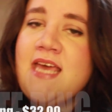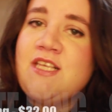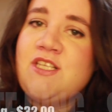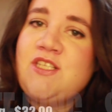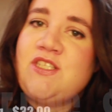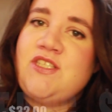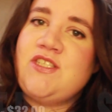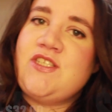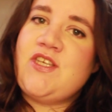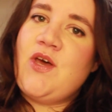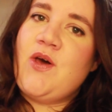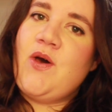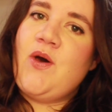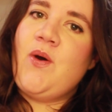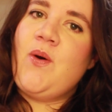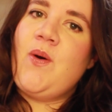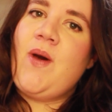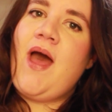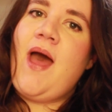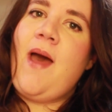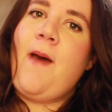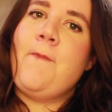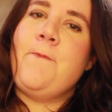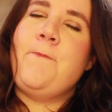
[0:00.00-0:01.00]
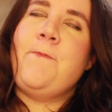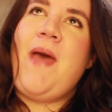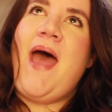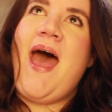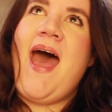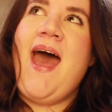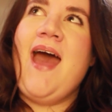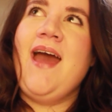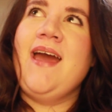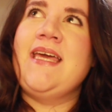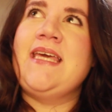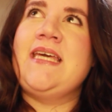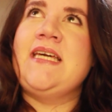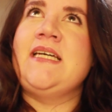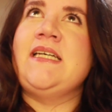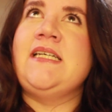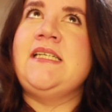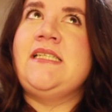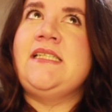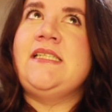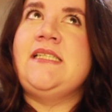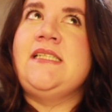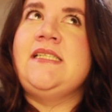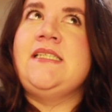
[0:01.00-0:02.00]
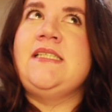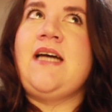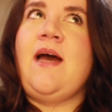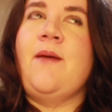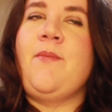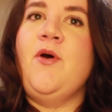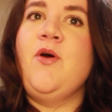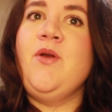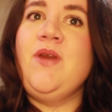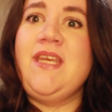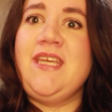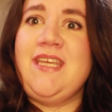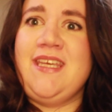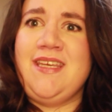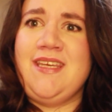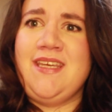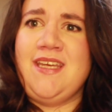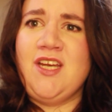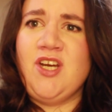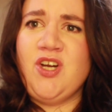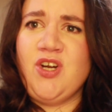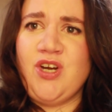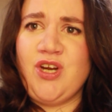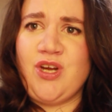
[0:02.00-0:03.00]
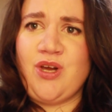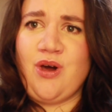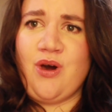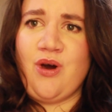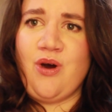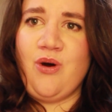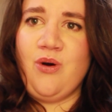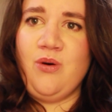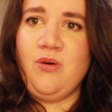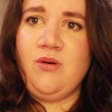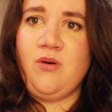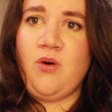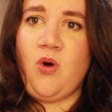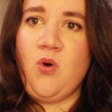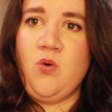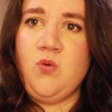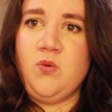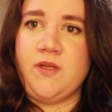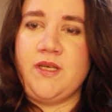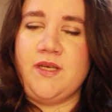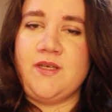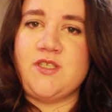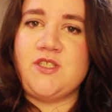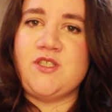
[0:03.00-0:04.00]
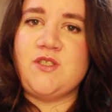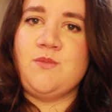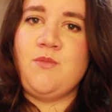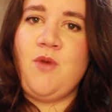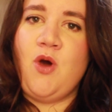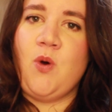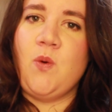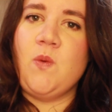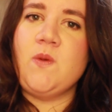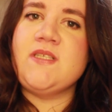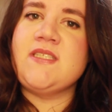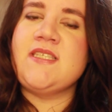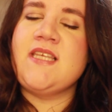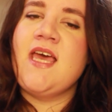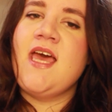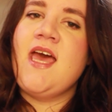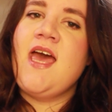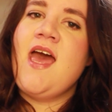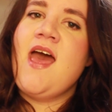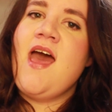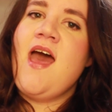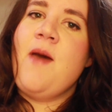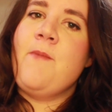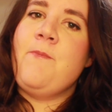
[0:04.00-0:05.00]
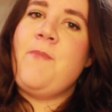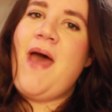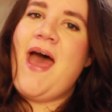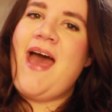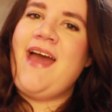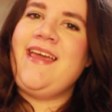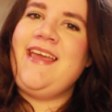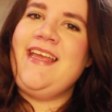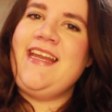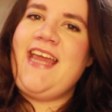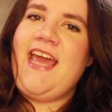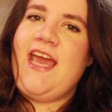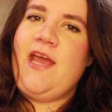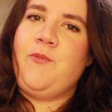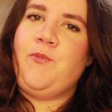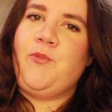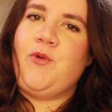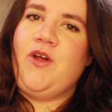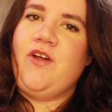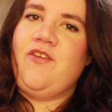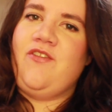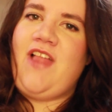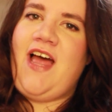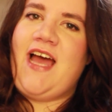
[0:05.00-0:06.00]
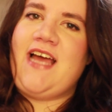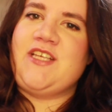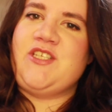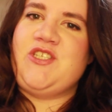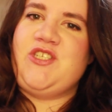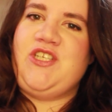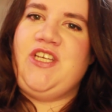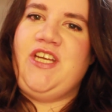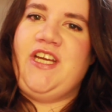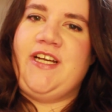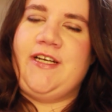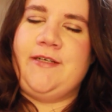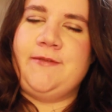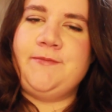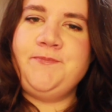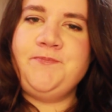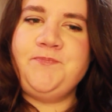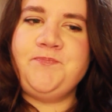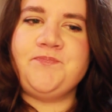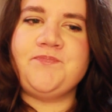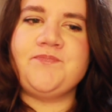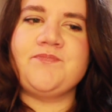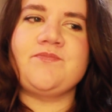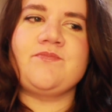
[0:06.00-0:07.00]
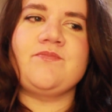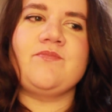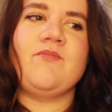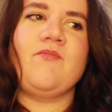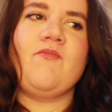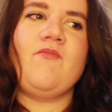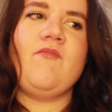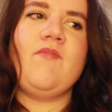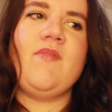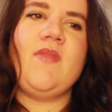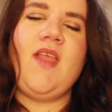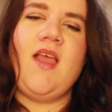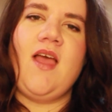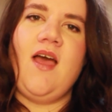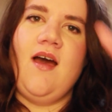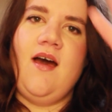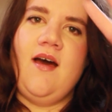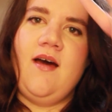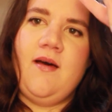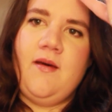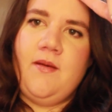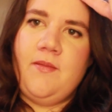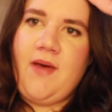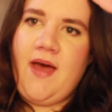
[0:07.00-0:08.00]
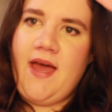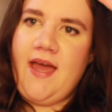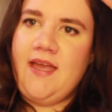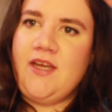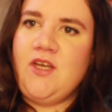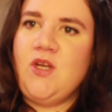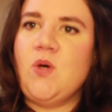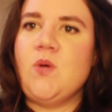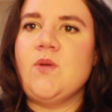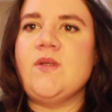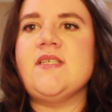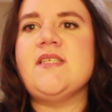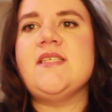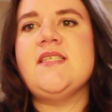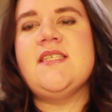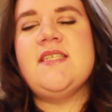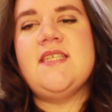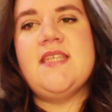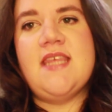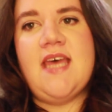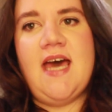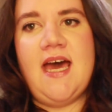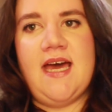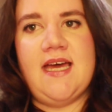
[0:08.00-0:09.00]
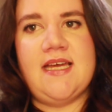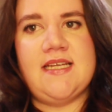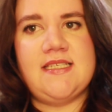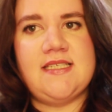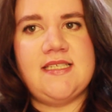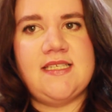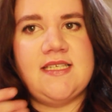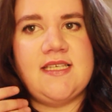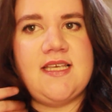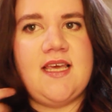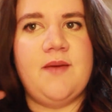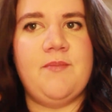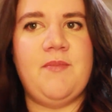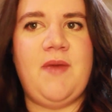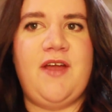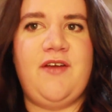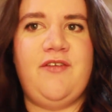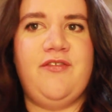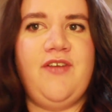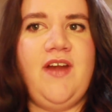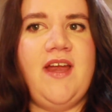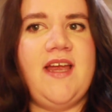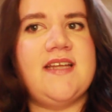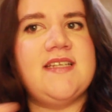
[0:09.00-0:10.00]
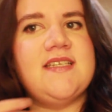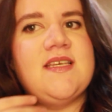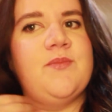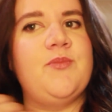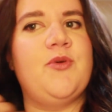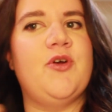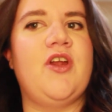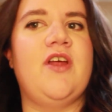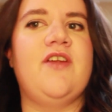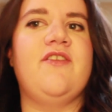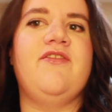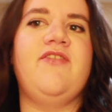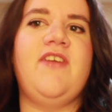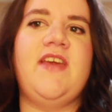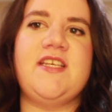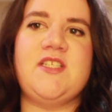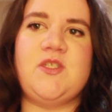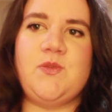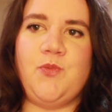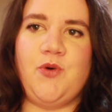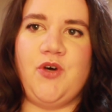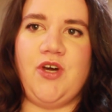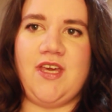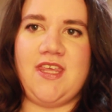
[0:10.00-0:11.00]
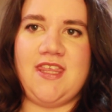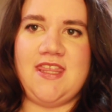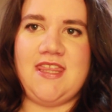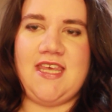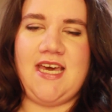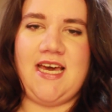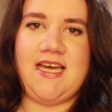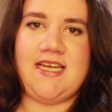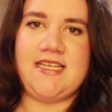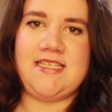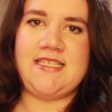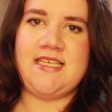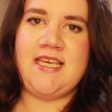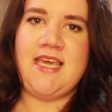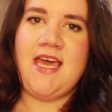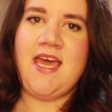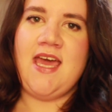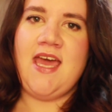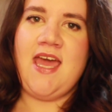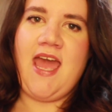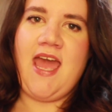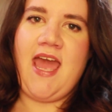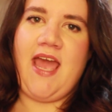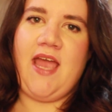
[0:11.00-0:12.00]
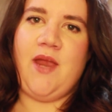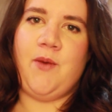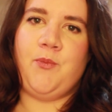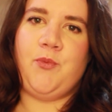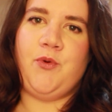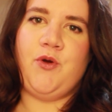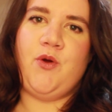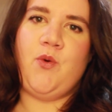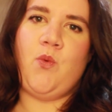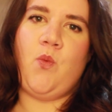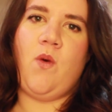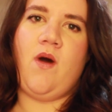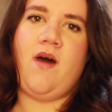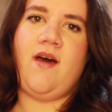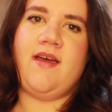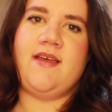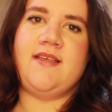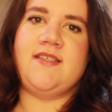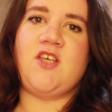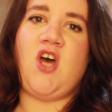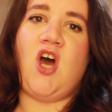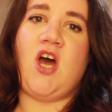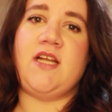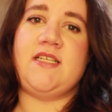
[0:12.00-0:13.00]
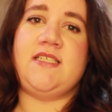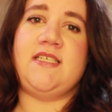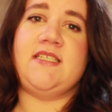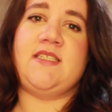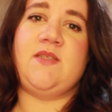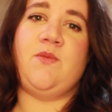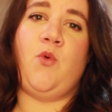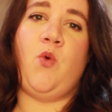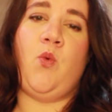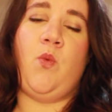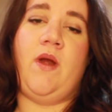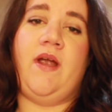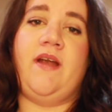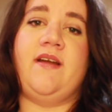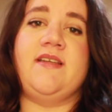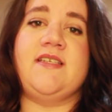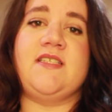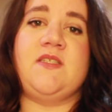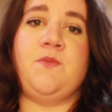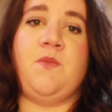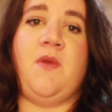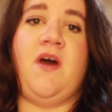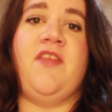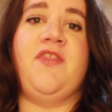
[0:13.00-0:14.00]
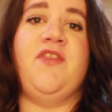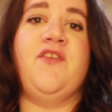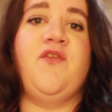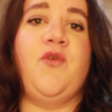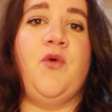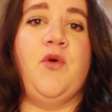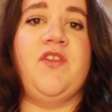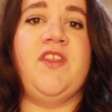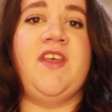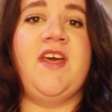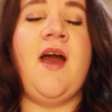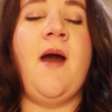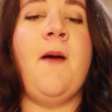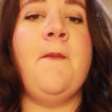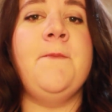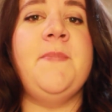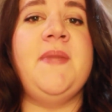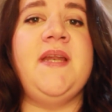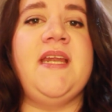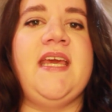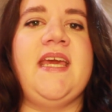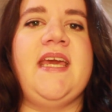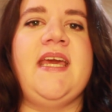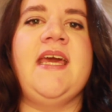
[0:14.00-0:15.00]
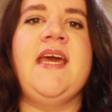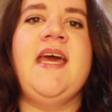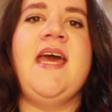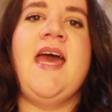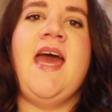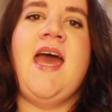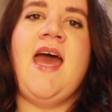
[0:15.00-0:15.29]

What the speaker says: So back about a year ago, holy smokes, back in April of last year, I noticed that my friend had put on Facebook that April was Autism Awareness Month for the company.